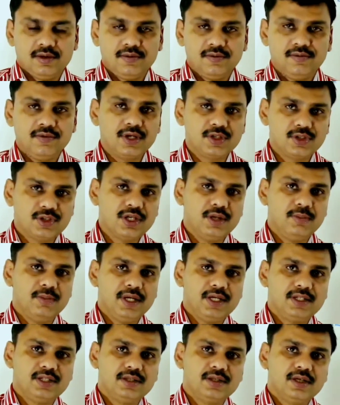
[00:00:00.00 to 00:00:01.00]
Virtual
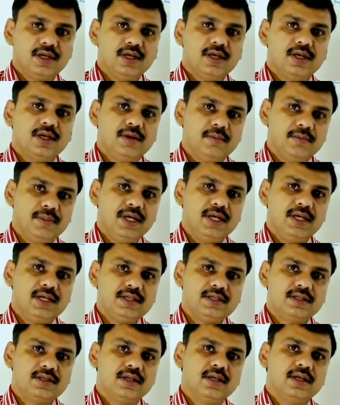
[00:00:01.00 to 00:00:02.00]
image
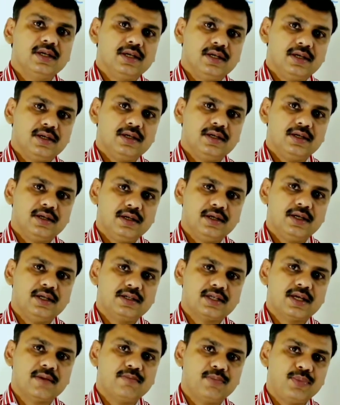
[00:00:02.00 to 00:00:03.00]
means it
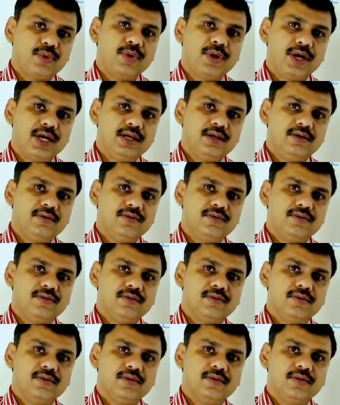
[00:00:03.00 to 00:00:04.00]
is a point
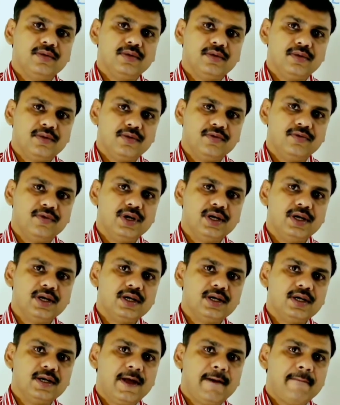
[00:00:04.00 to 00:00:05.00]

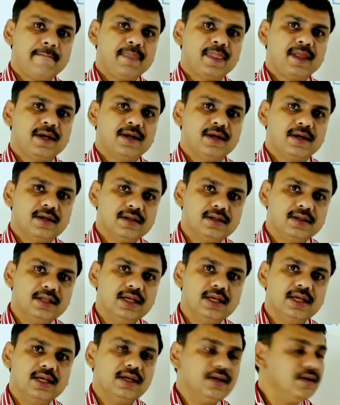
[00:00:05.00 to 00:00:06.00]
where
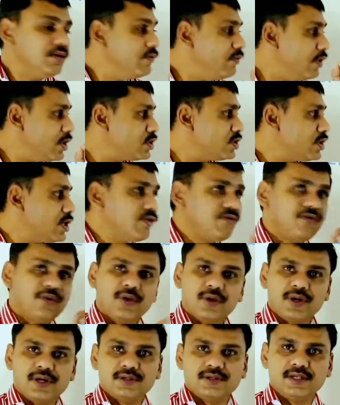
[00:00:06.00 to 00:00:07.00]
the virtual
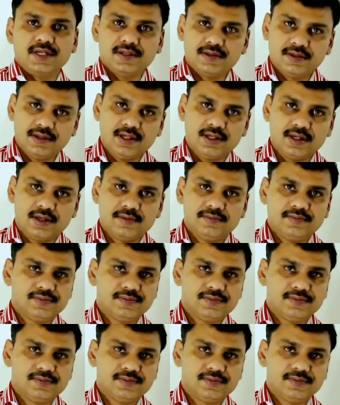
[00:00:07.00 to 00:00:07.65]
focus is there.